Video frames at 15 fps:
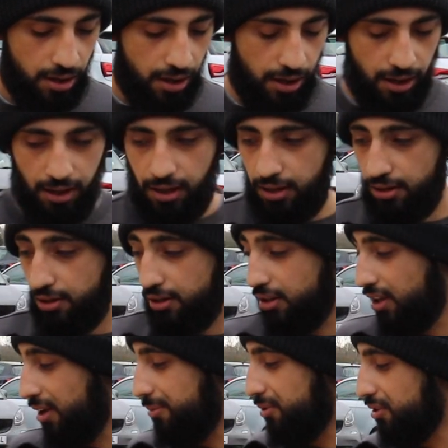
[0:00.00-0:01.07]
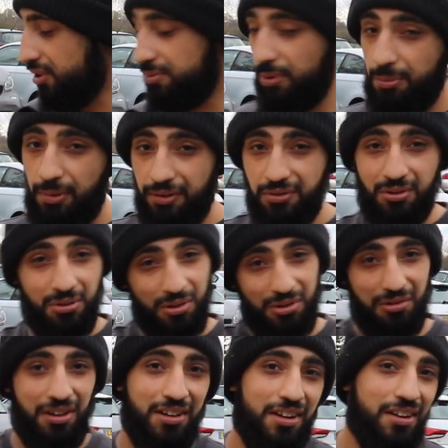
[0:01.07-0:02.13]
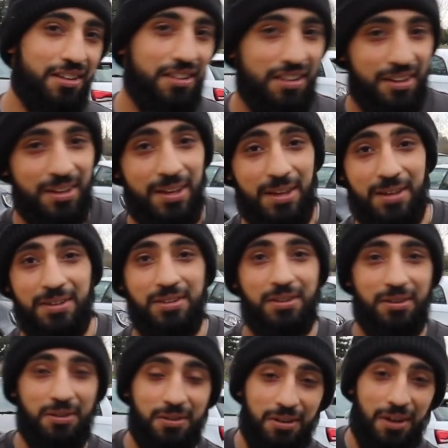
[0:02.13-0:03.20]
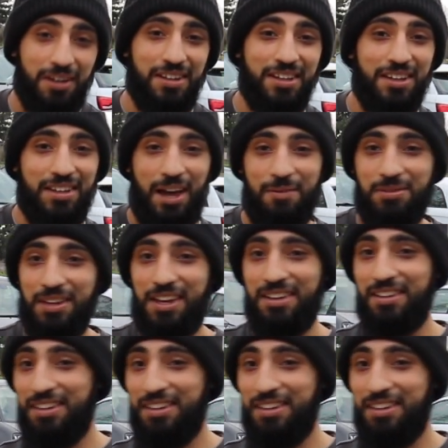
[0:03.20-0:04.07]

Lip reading: And I'll be honest, my math's not good right now, so I'm going to get Cam to edit